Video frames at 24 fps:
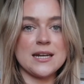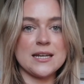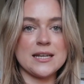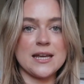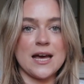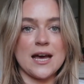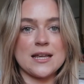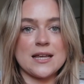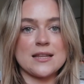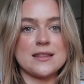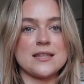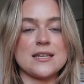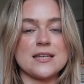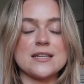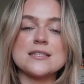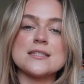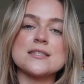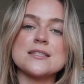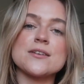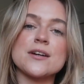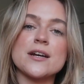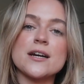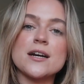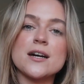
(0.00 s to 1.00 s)
yeah, these
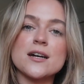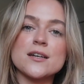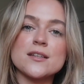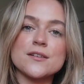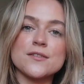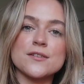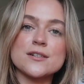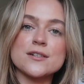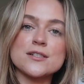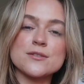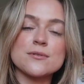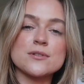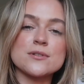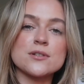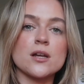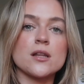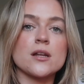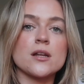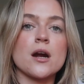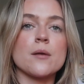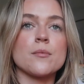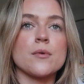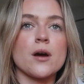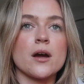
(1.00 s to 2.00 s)
three are the first ones on
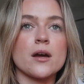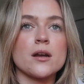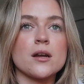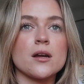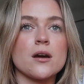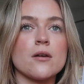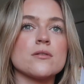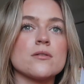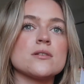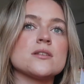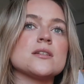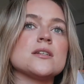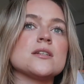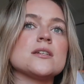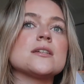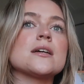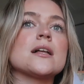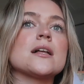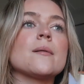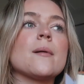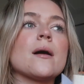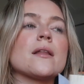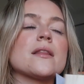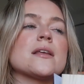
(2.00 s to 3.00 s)
there. I'm not going to go into
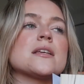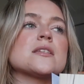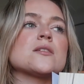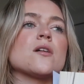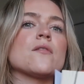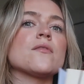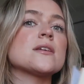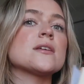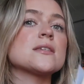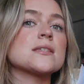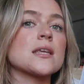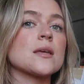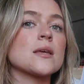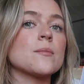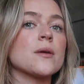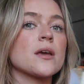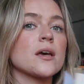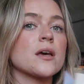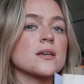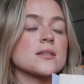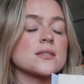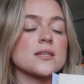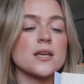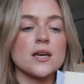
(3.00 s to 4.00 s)
detail about these, obviously,
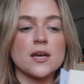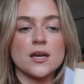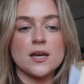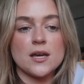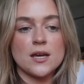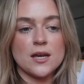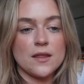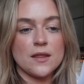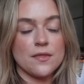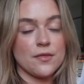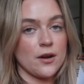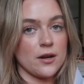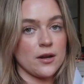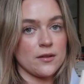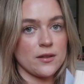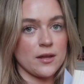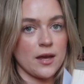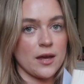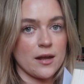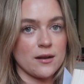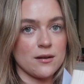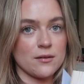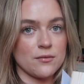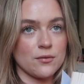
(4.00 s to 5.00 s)
because they're at
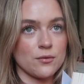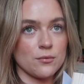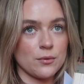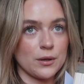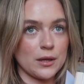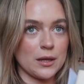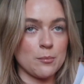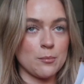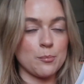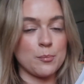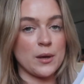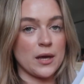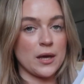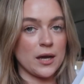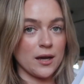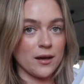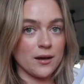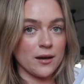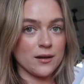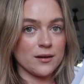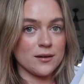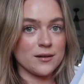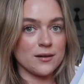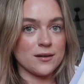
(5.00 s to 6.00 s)
the end of a really
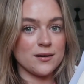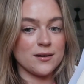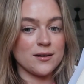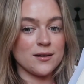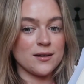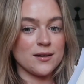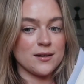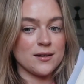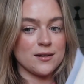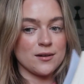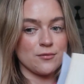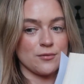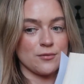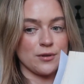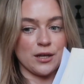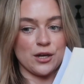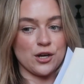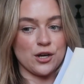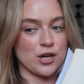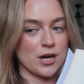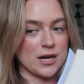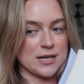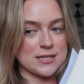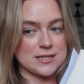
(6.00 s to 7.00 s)
big, really
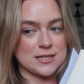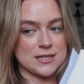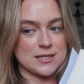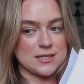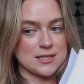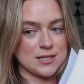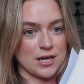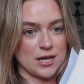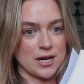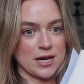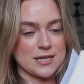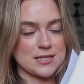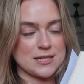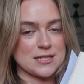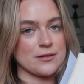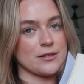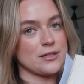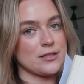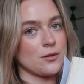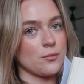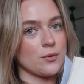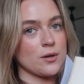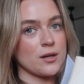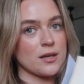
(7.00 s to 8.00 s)
crazy series. So I
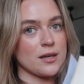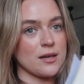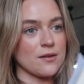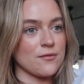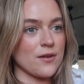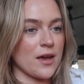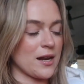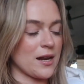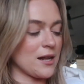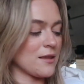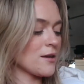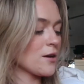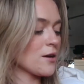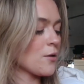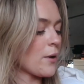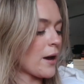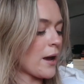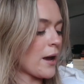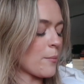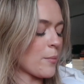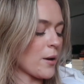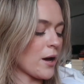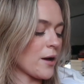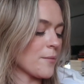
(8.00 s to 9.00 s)
don't want to give anything
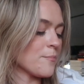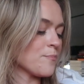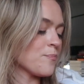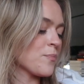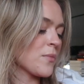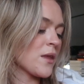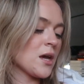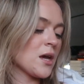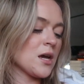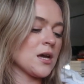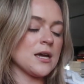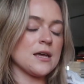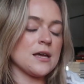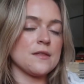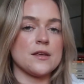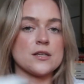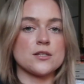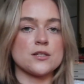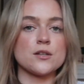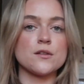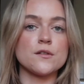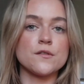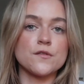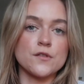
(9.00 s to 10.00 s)
away, but
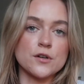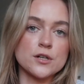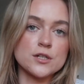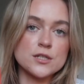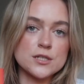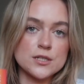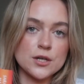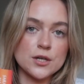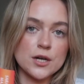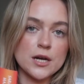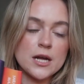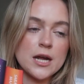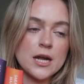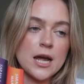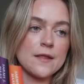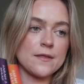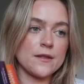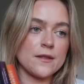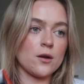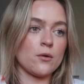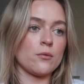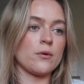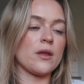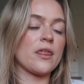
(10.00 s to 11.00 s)
these are the first three. And
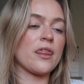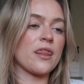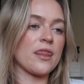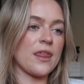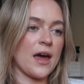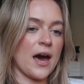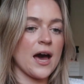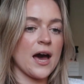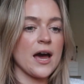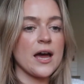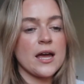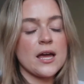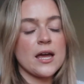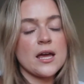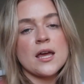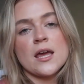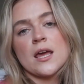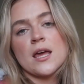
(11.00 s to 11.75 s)
then with that,